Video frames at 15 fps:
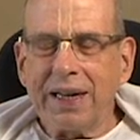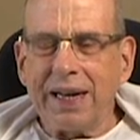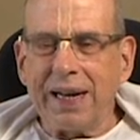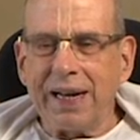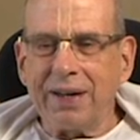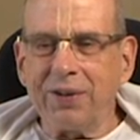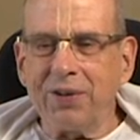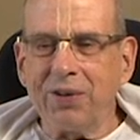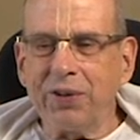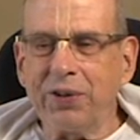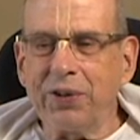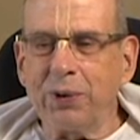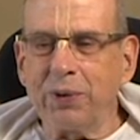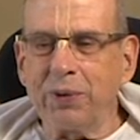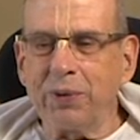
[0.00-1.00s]
And
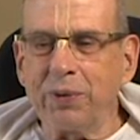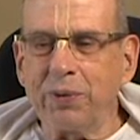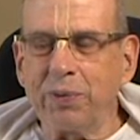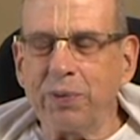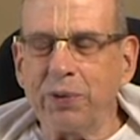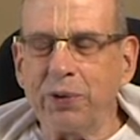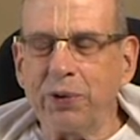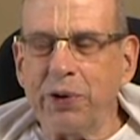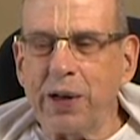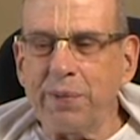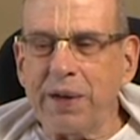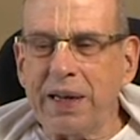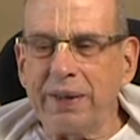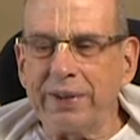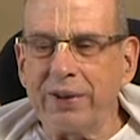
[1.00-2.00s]
also,
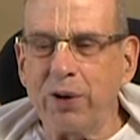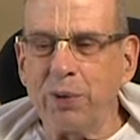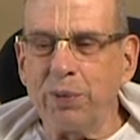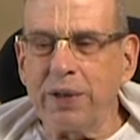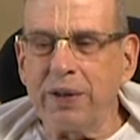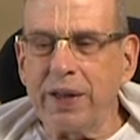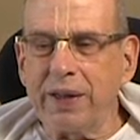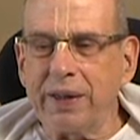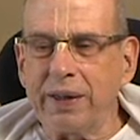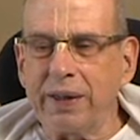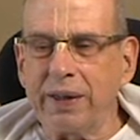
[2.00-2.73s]
Sudama had told me that